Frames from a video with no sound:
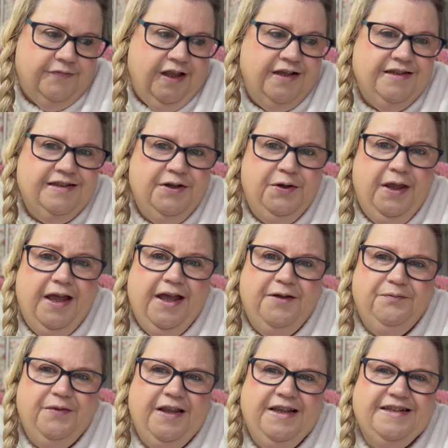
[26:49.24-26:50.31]
So yeah,
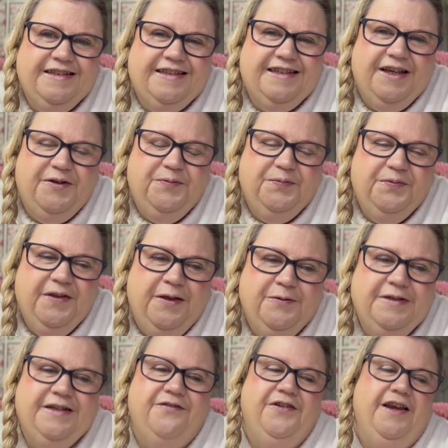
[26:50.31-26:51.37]
it
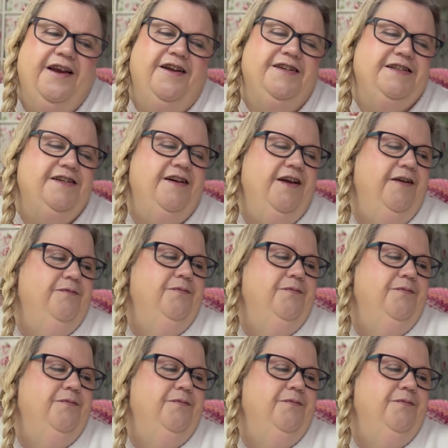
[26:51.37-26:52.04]
was lovely last night.